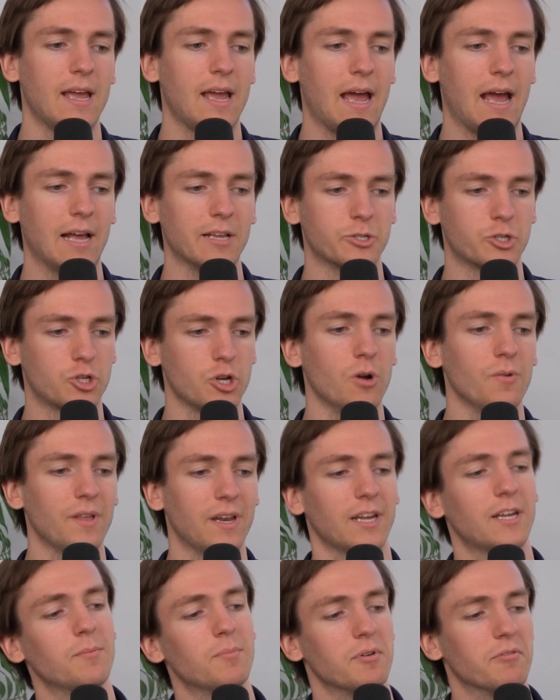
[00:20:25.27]
has shown that
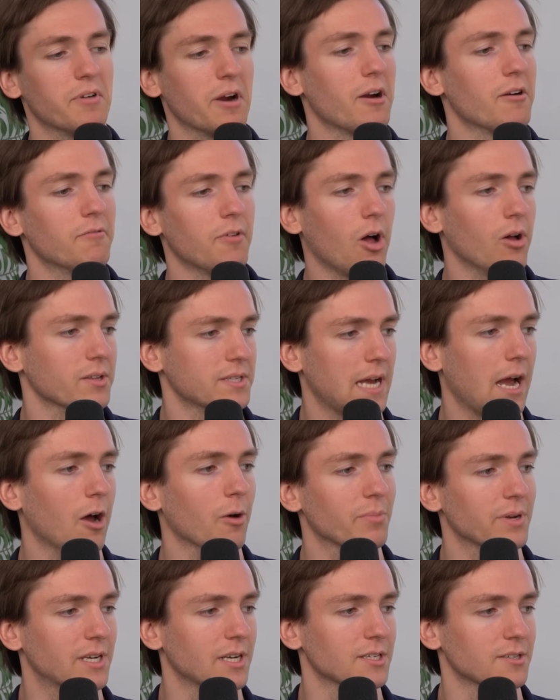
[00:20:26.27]
it can be very
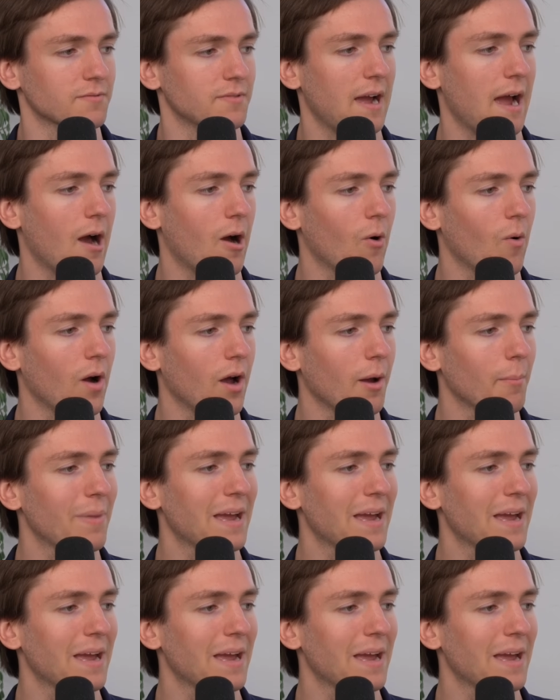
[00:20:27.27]
volatile because of how